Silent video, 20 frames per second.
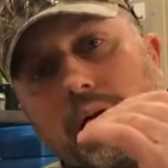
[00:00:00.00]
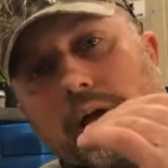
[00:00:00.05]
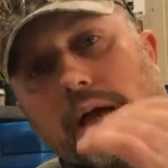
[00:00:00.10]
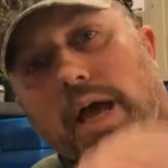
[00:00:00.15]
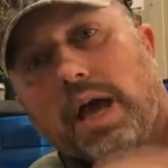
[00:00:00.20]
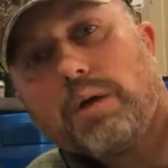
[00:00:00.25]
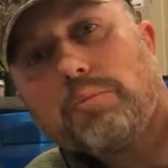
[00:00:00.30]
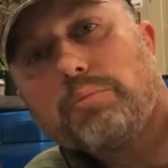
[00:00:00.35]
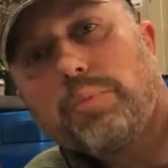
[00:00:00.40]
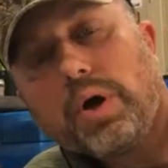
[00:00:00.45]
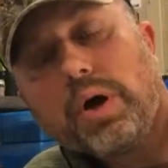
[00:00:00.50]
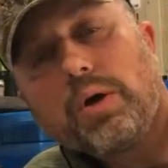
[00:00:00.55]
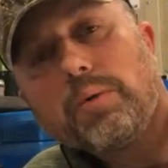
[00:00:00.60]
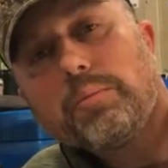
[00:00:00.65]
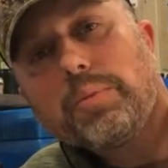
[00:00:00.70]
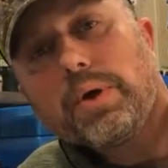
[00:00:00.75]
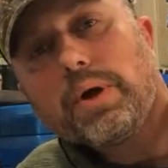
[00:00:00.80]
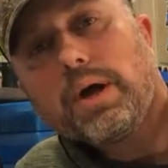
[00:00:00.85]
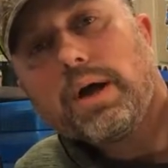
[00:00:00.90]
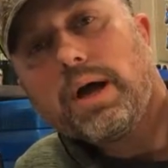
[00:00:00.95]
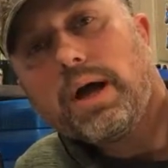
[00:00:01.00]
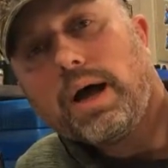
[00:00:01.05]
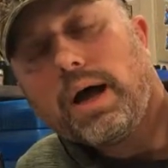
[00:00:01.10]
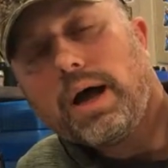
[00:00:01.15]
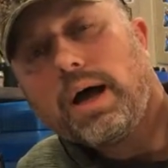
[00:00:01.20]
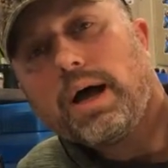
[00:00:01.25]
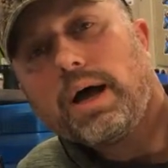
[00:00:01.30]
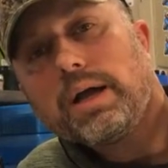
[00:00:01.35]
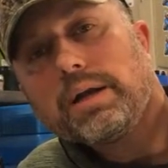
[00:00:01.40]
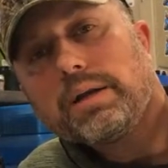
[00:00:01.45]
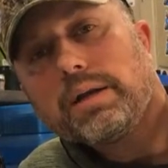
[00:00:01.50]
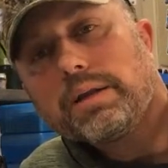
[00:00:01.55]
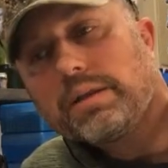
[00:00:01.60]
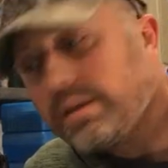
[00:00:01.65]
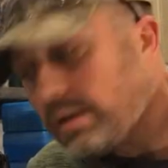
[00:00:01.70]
head bump on